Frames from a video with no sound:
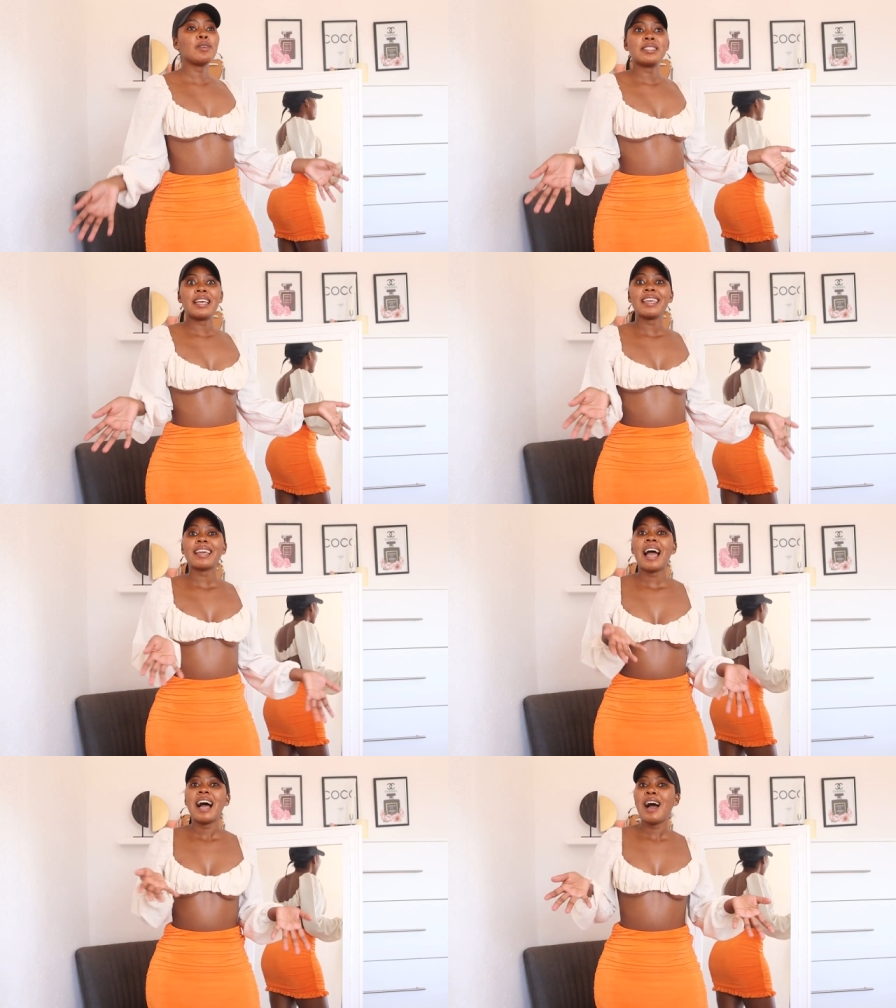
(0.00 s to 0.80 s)
like,
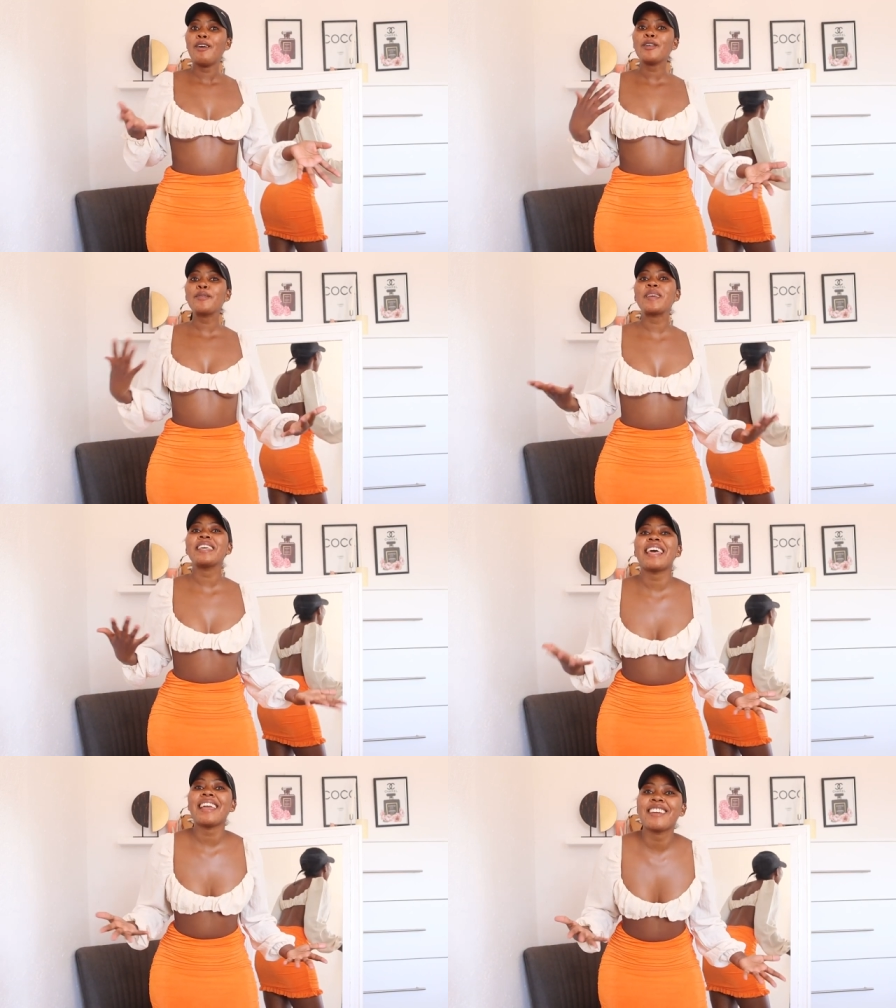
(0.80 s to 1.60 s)
I want to be
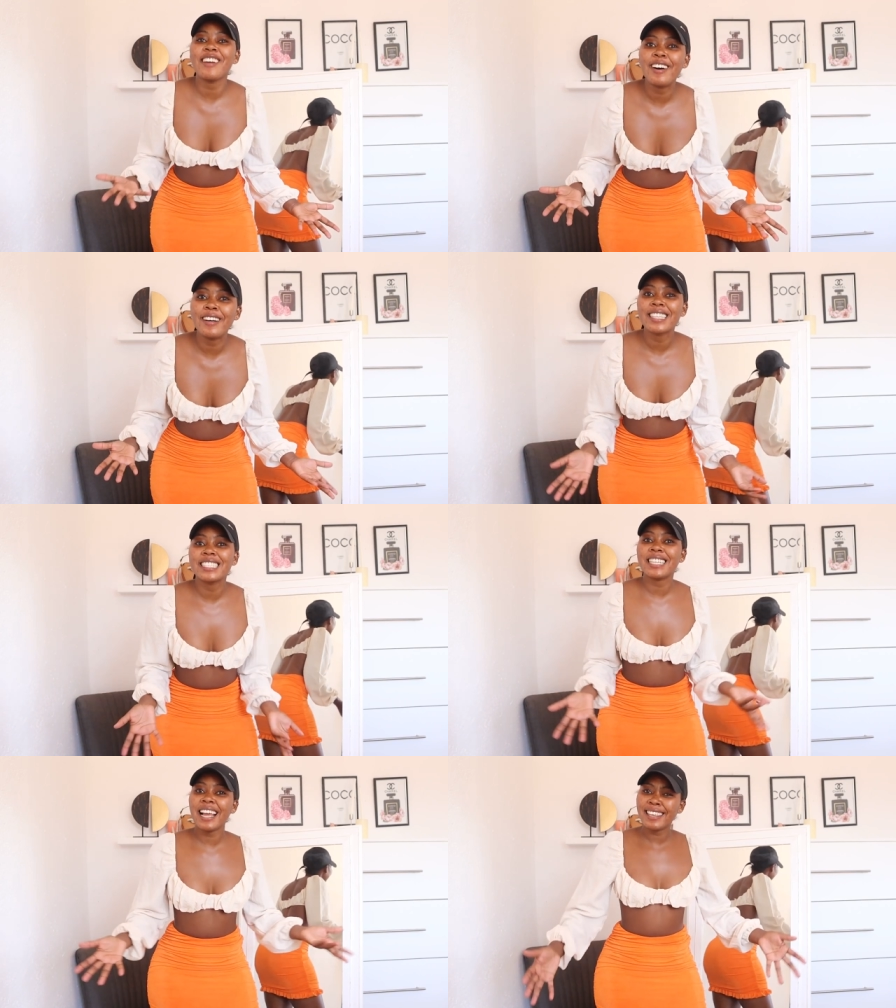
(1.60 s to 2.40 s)
that girl, the
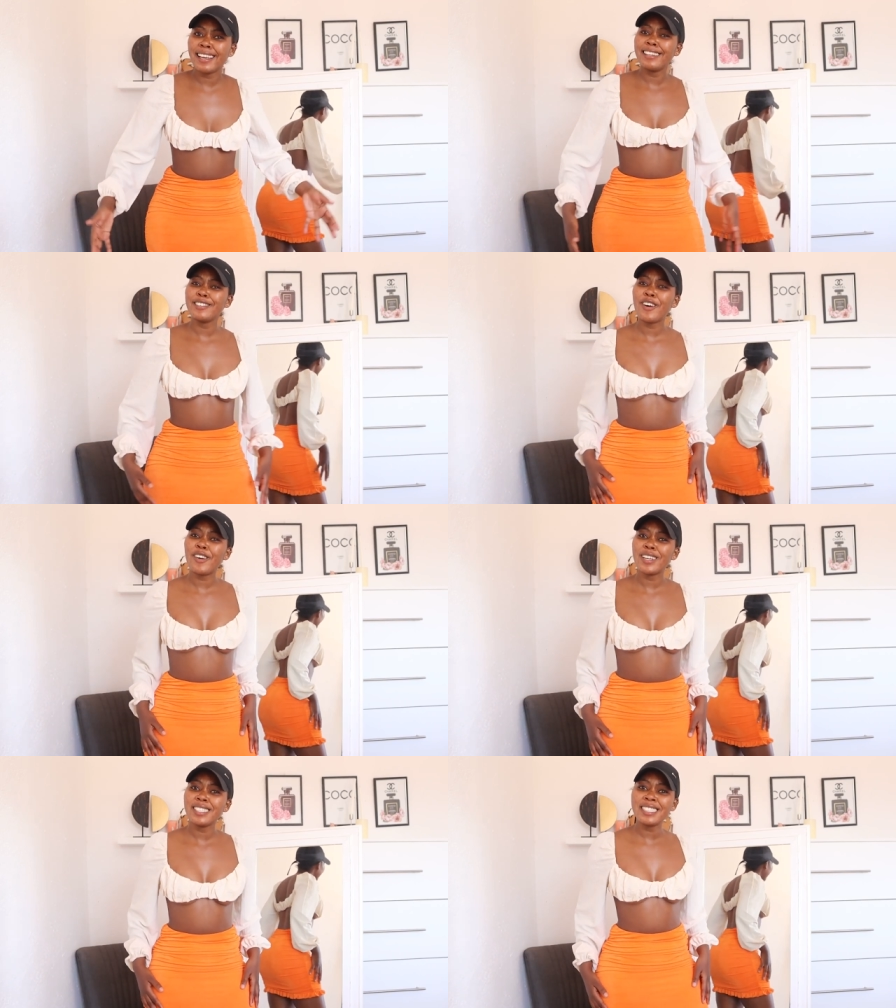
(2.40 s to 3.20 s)
dark girl in
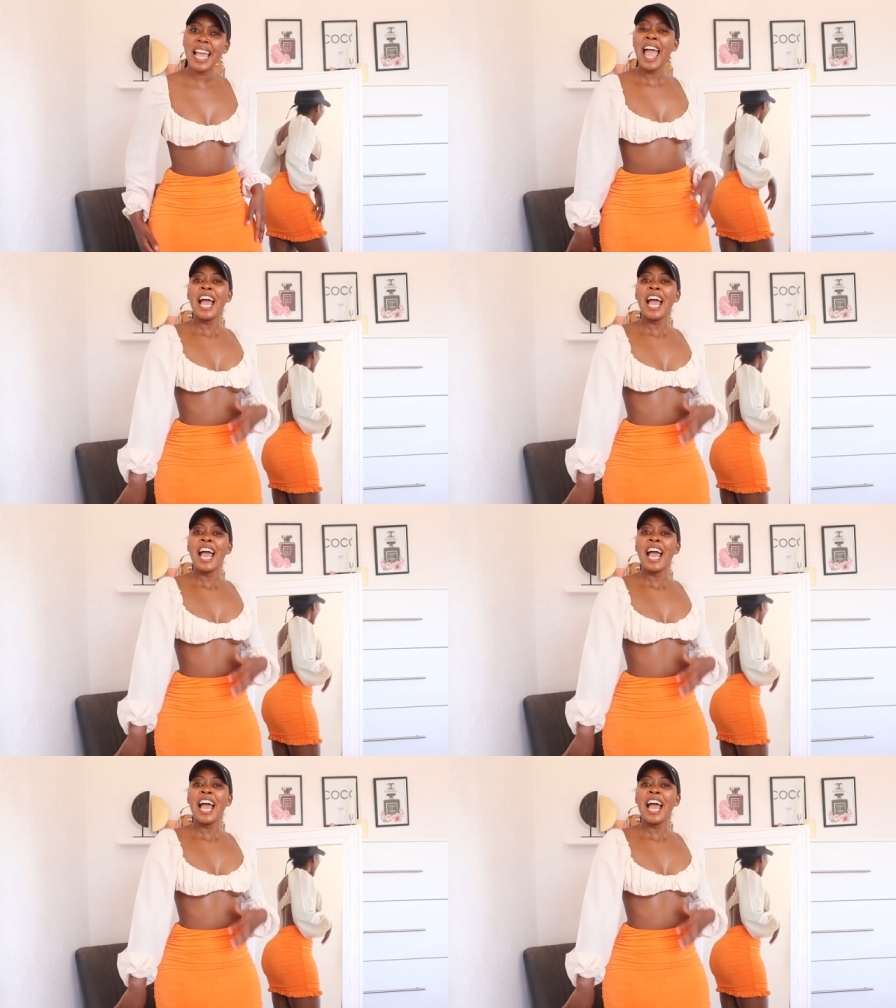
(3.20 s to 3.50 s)
orange.